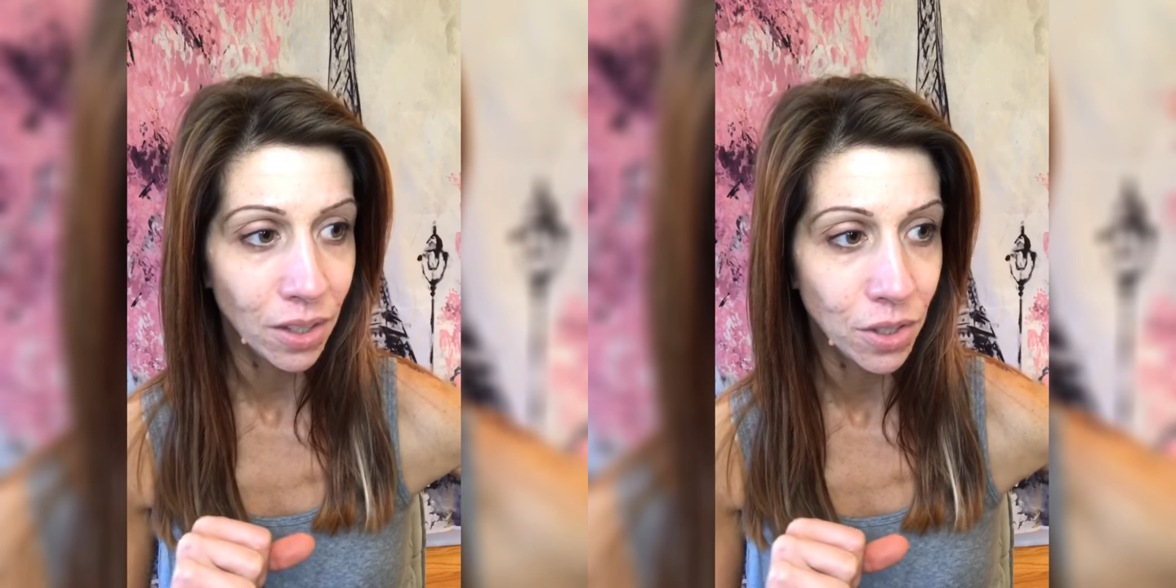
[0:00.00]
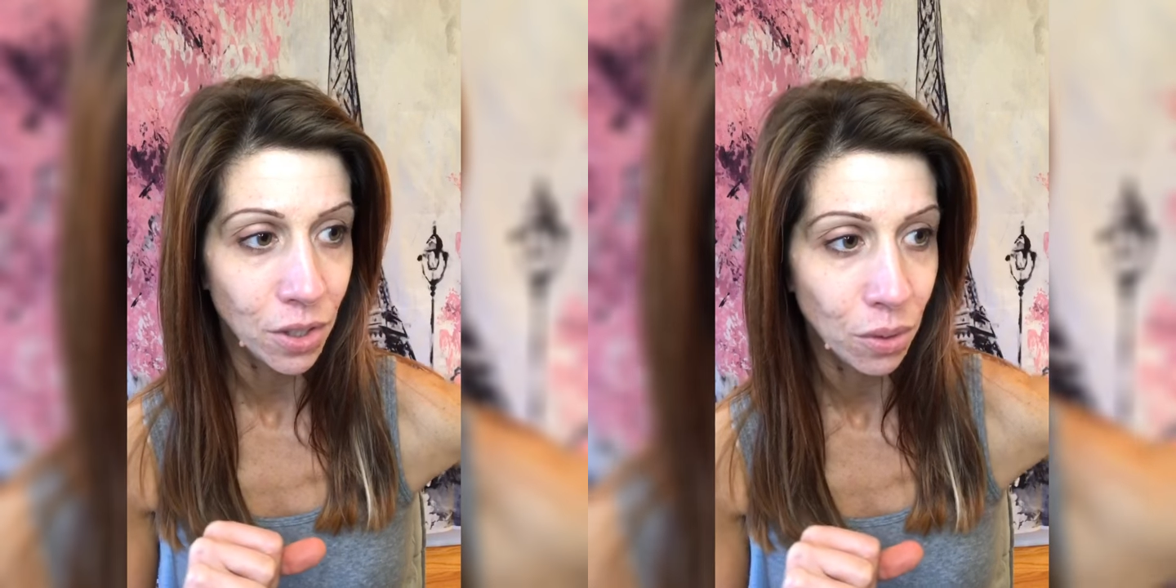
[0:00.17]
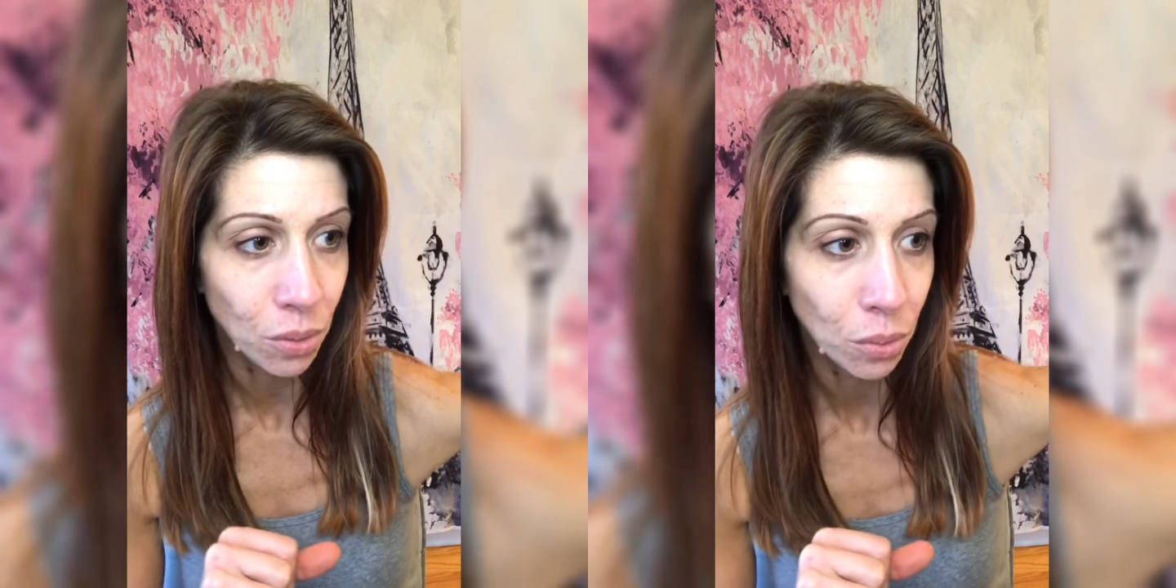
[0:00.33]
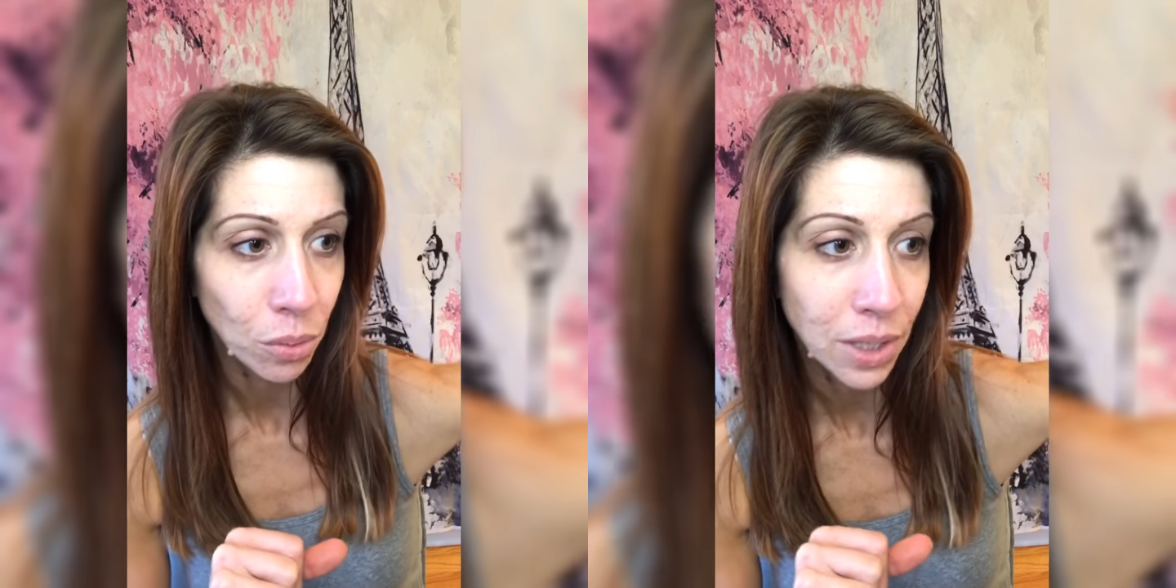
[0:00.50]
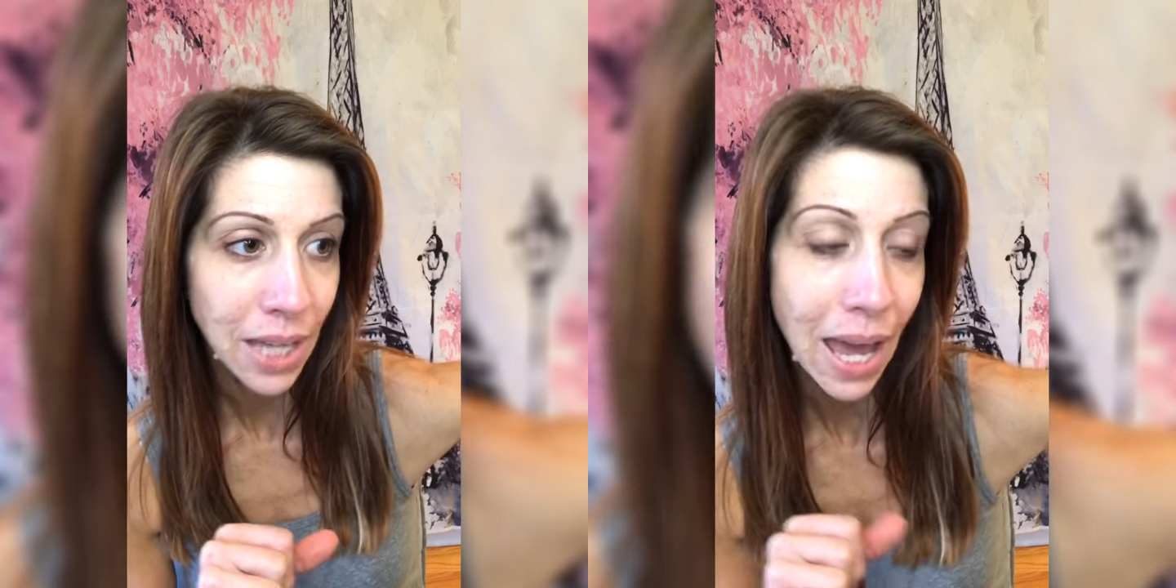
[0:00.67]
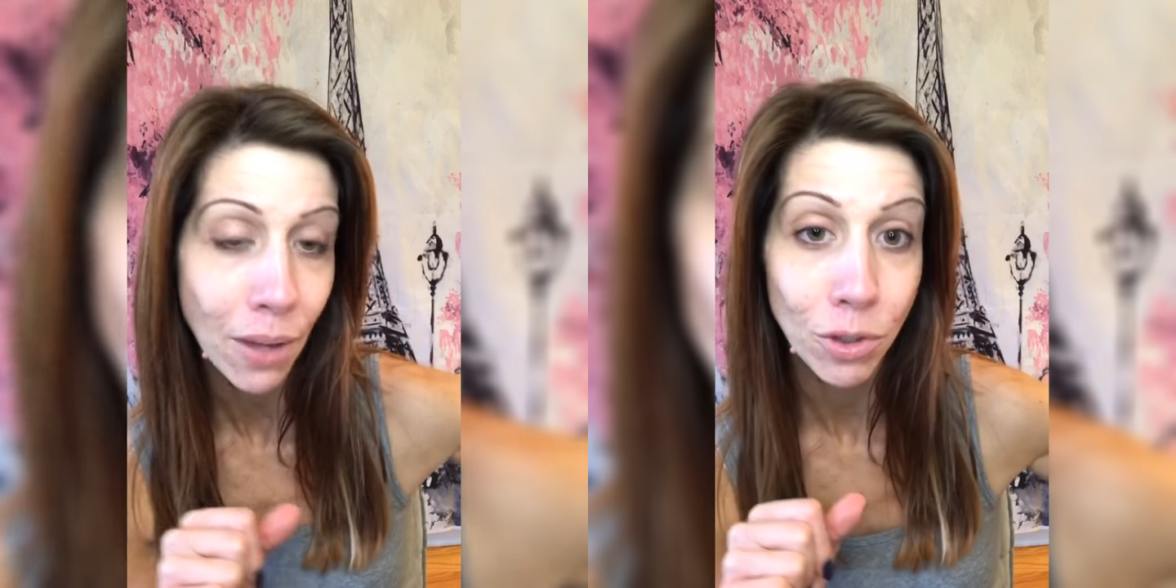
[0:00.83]
new
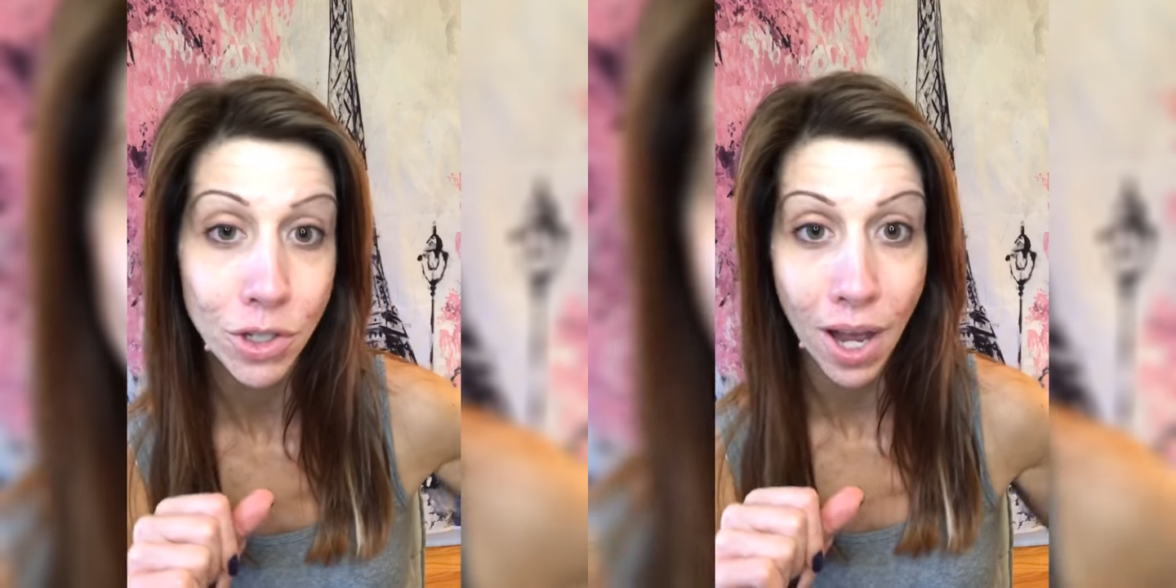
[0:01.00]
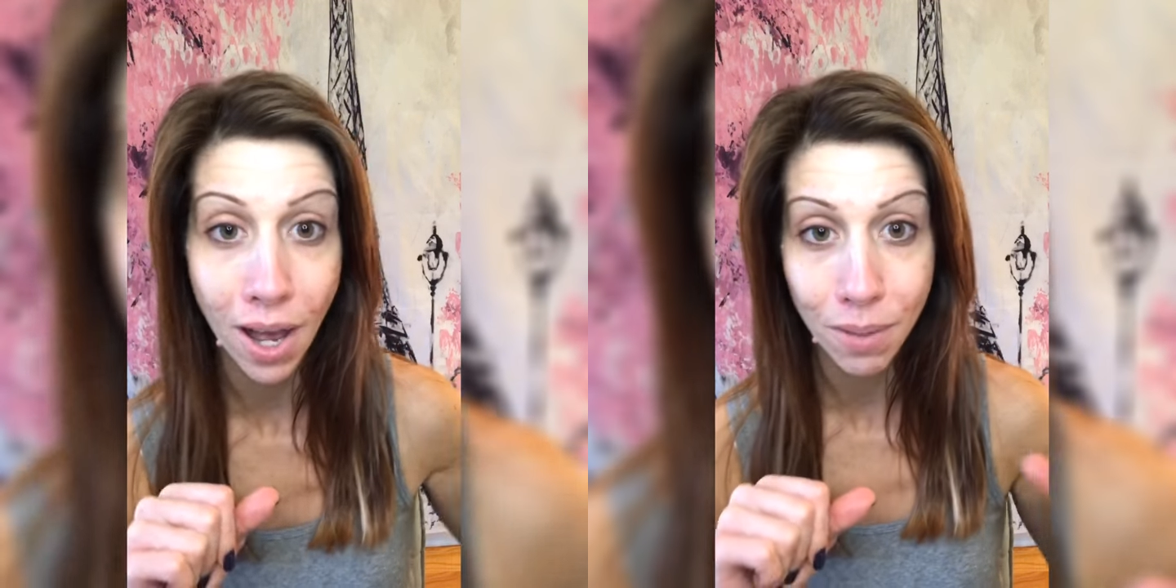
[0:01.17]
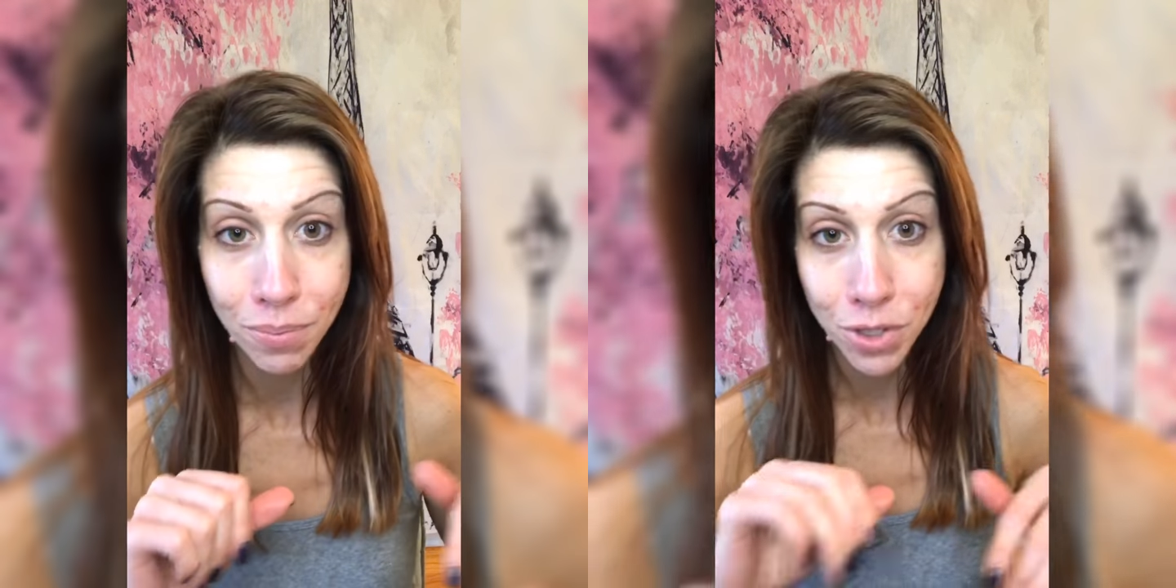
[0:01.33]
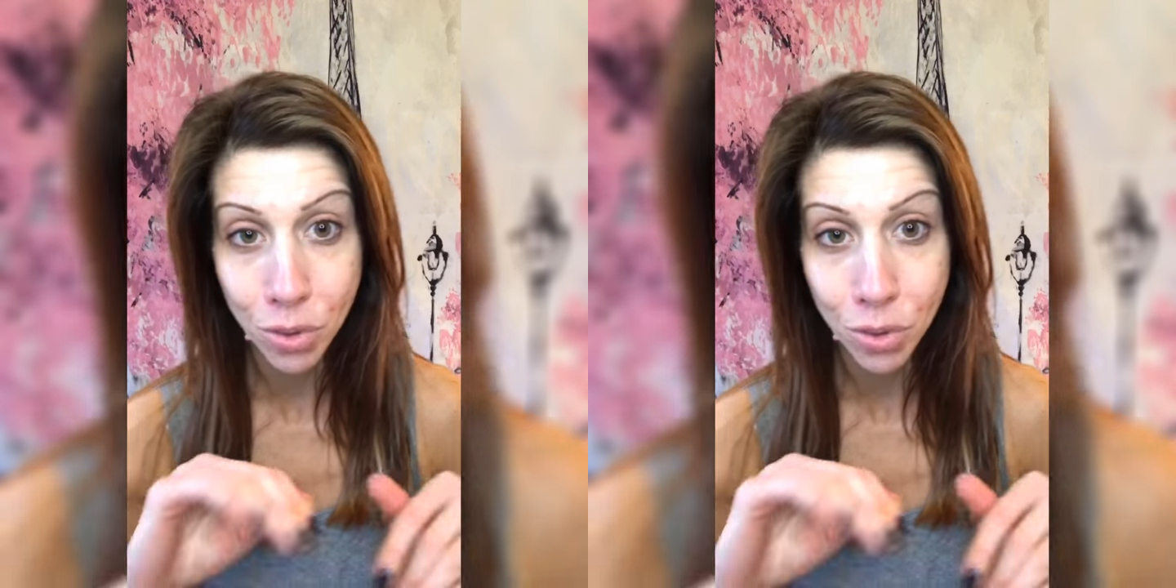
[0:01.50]
countertops,